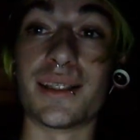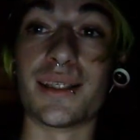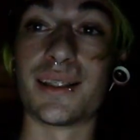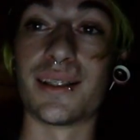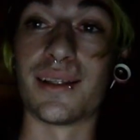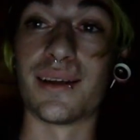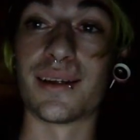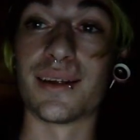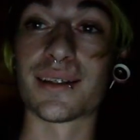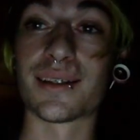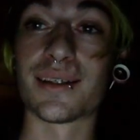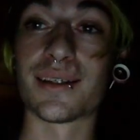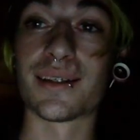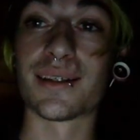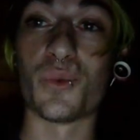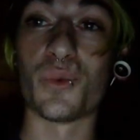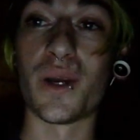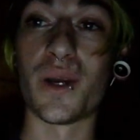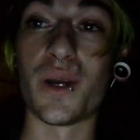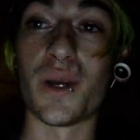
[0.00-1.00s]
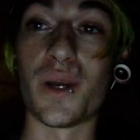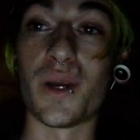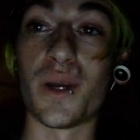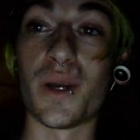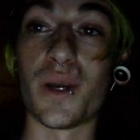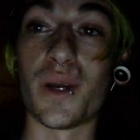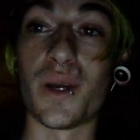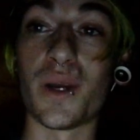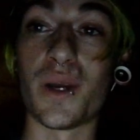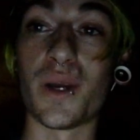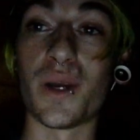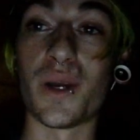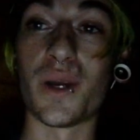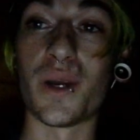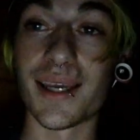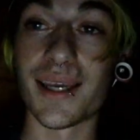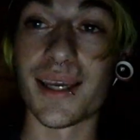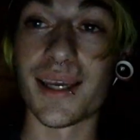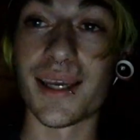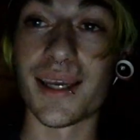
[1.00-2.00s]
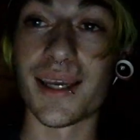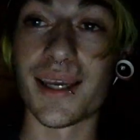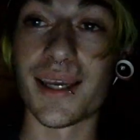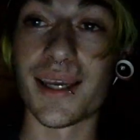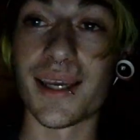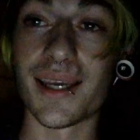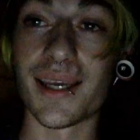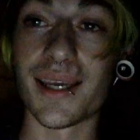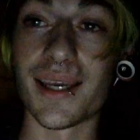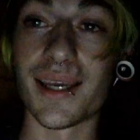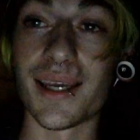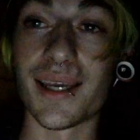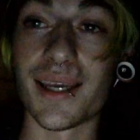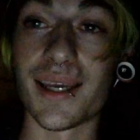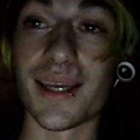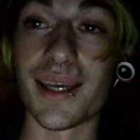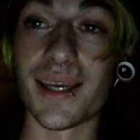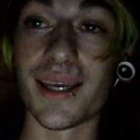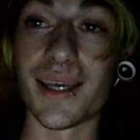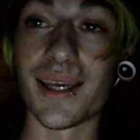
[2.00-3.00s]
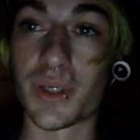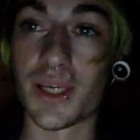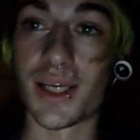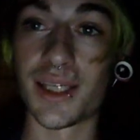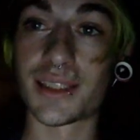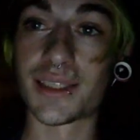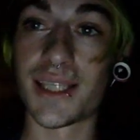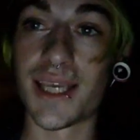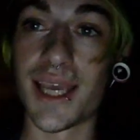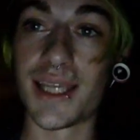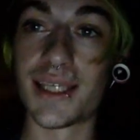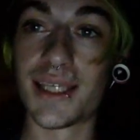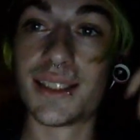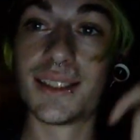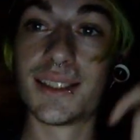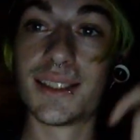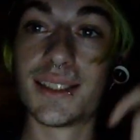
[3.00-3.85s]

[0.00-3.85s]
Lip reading: I can't wake up at like 8 in the morning. I go sleep at like 10.